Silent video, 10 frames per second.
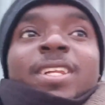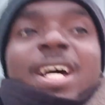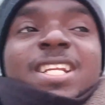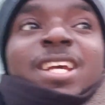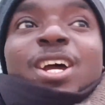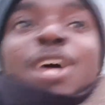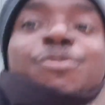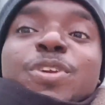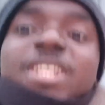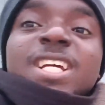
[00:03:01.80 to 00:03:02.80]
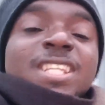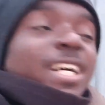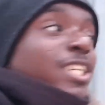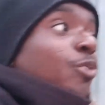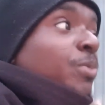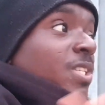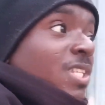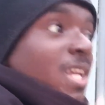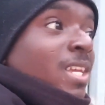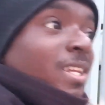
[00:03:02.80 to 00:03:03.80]
that everything that they will be
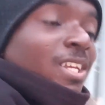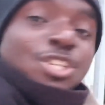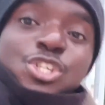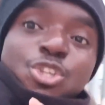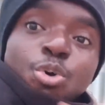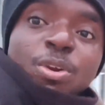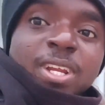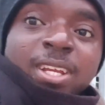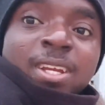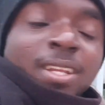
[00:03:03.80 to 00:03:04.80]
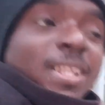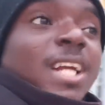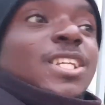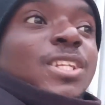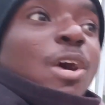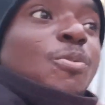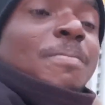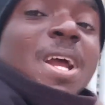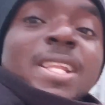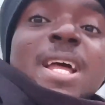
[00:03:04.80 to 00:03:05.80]
seeing is story that will
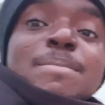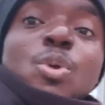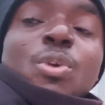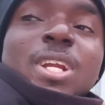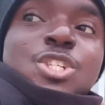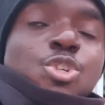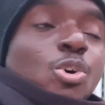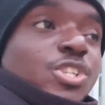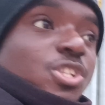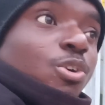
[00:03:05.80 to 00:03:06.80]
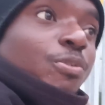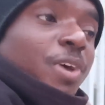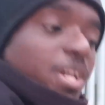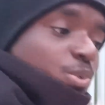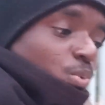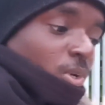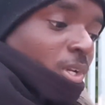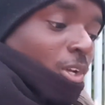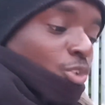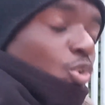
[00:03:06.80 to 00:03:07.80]
make them to rejoice over you.
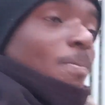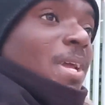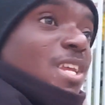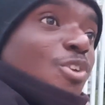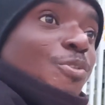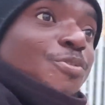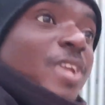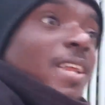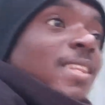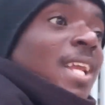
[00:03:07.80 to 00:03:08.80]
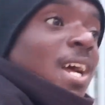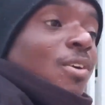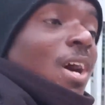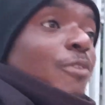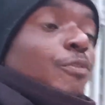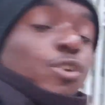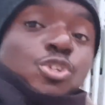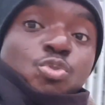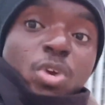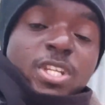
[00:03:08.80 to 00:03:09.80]
So many of them now are
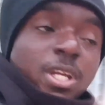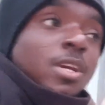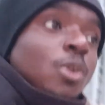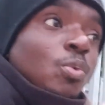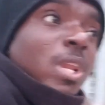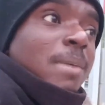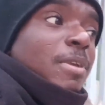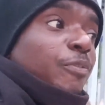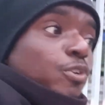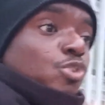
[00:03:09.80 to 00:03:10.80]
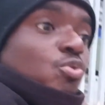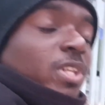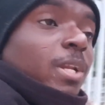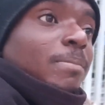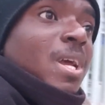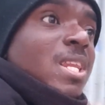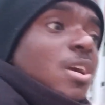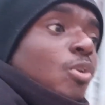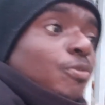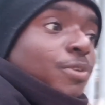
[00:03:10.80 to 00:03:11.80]
frustrated. When I mean frustrated,
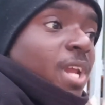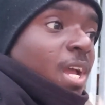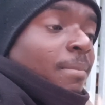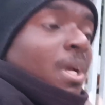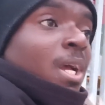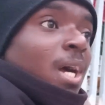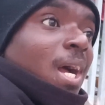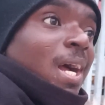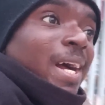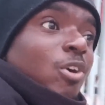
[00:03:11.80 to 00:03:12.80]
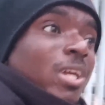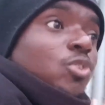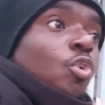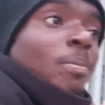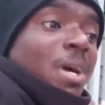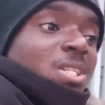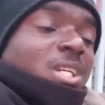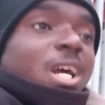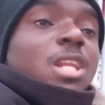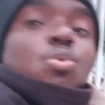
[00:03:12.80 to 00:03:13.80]
many of them are
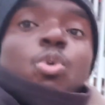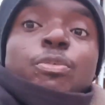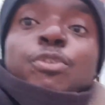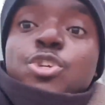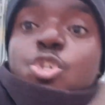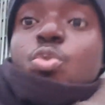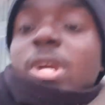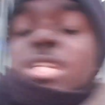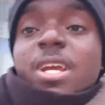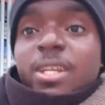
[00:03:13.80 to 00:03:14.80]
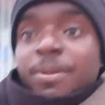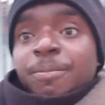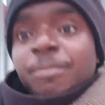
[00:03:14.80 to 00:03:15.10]
automatically what? Frustrated.